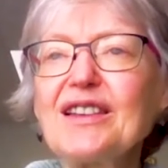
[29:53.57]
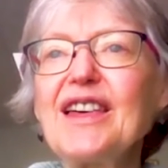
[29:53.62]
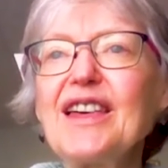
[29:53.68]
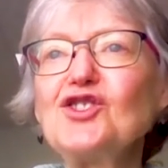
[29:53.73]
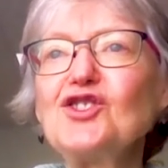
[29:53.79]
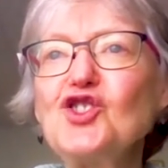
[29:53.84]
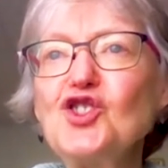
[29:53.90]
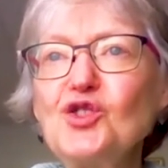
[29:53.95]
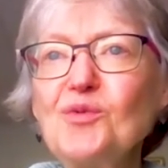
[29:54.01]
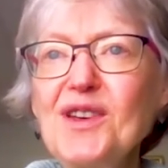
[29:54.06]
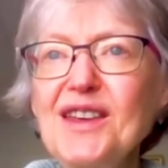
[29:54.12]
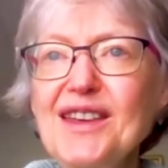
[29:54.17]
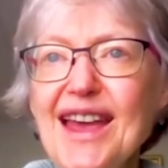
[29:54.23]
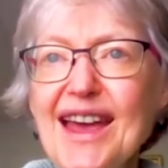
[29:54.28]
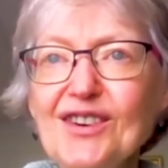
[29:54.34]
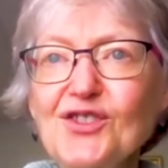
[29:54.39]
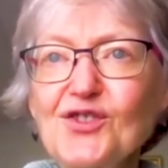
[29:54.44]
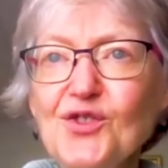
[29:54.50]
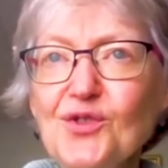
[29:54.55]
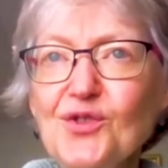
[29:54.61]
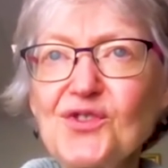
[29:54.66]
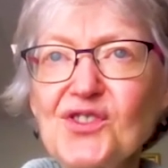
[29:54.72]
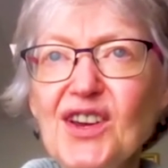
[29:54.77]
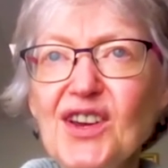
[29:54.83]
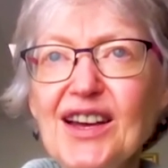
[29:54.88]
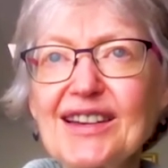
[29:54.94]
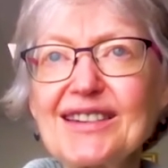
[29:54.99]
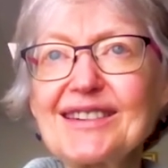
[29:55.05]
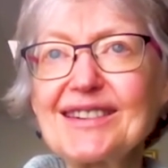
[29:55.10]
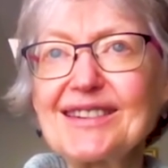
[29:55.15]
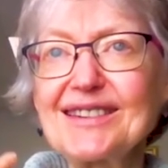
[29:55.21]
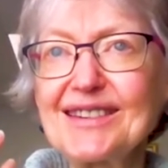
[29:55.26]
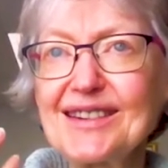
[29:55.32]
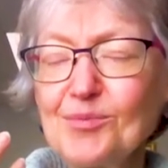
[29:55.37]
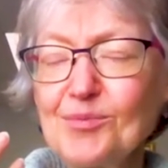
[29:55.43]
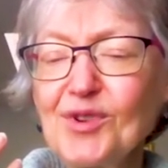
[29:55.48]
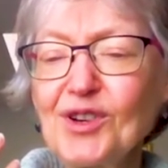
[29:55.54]
that doing exercise
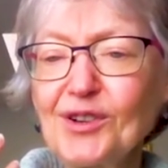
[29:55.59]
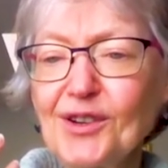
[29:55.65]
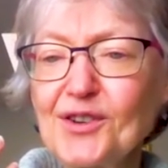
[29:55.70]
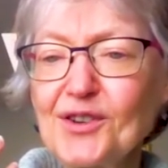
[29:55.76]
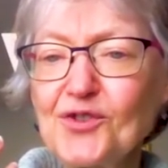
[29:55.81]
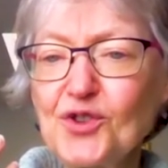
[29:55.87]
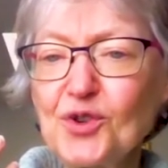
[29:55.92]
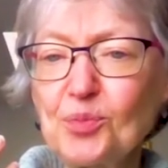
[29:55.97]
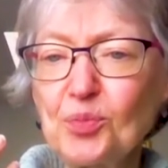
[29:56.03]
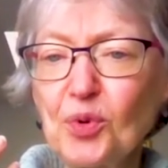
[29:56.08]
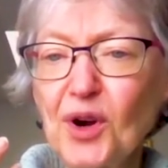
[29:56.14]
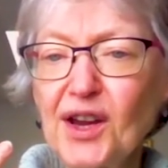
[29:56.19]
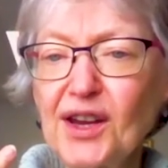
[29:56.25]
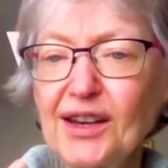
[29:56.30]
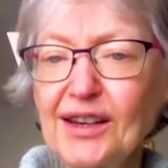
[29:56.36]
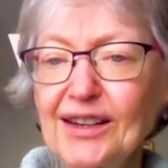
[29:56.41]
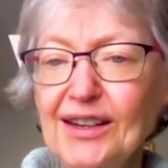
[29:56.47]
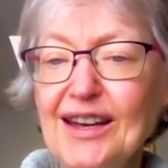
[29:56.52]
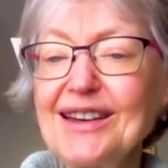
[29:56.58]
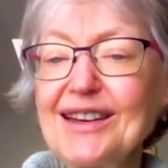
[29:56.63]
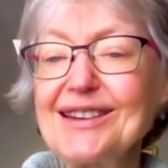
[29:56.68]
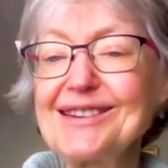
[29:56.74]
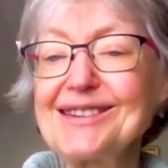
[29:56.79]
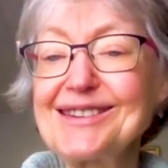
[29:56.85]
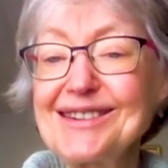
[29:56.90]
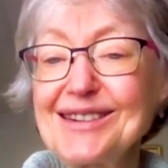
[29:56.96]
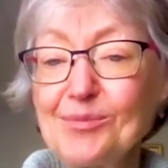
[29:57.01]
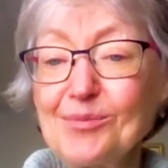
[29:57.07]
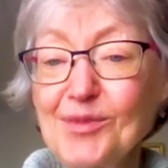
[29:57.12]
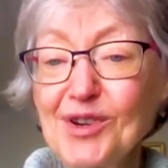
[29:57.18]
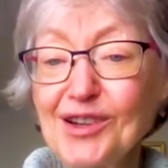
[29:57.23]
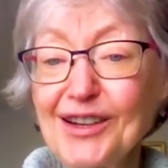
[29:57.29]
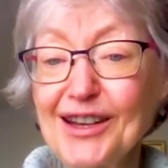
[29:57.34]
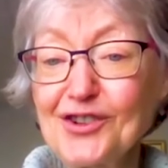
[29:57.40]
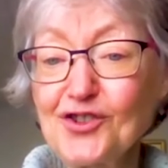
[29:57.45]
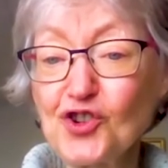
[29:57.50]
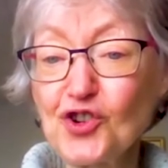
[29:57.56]
stimulates your brain, it
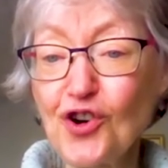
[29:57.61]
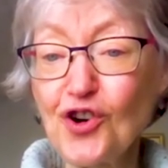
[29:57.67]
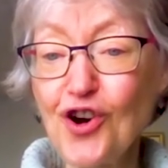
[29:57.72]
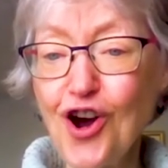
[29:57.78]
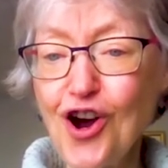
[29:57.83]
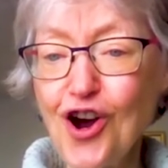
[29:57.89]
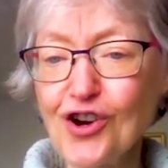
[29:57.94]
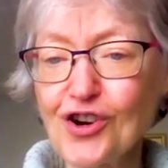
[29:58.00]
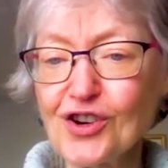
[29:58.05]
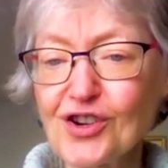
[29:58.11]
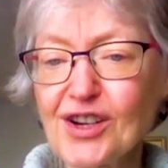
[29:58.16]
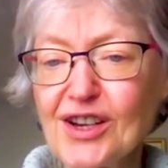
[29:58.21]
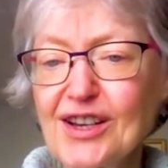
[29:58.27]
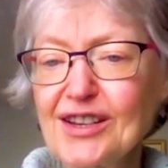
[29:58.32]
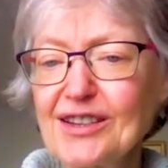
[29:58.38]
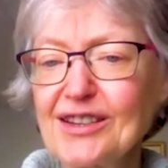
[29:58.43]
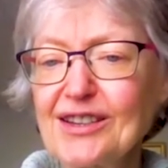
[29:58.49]
stimulates your heart,